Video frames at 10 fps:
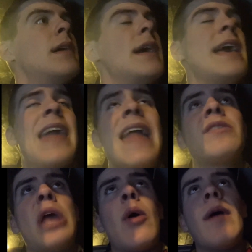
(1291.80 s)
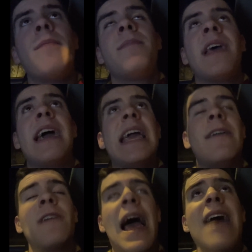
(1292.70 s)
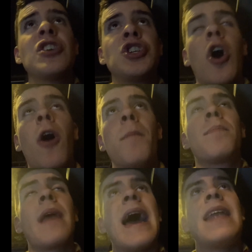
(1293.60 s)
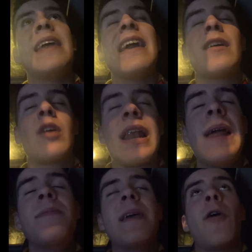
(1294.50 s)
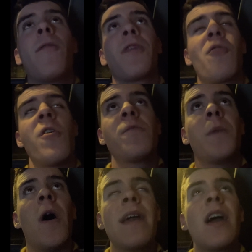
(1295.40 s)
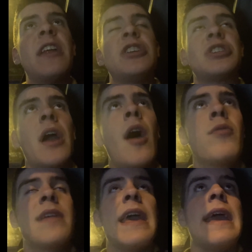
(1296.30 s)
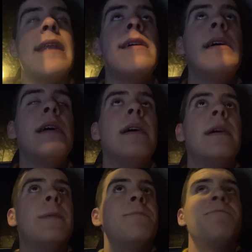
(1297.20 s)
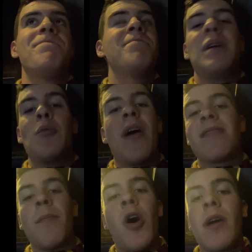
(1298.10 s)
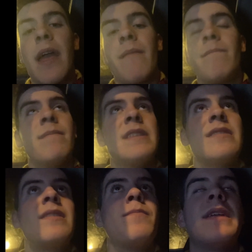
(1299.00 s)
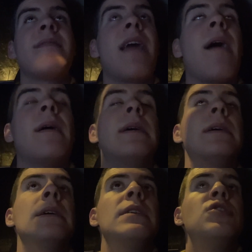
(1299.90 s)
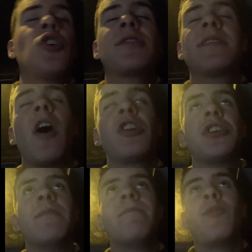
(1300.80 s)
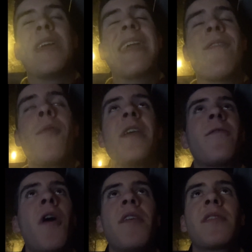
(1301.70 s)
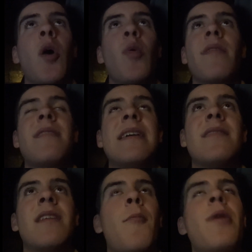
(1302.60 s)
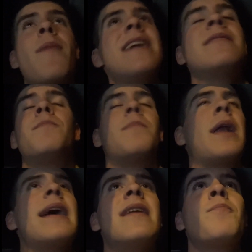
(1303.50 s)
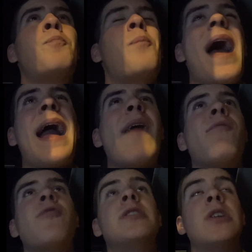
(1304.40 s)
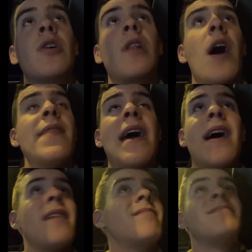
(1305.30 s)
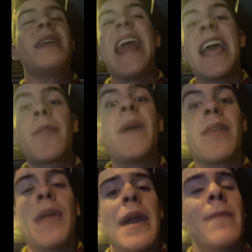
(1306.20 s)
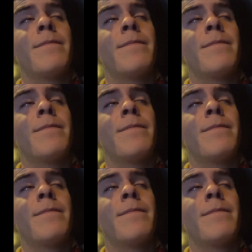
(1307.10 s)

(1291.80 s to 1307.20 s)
It gets to him, he has a shot, and it clips in off the crossbar. He kind of just curls it in, but where's the marking? It's as simple as that. Josh Sargent, we give him his first goal of the season, and we make players bang average look like they're the next big thing.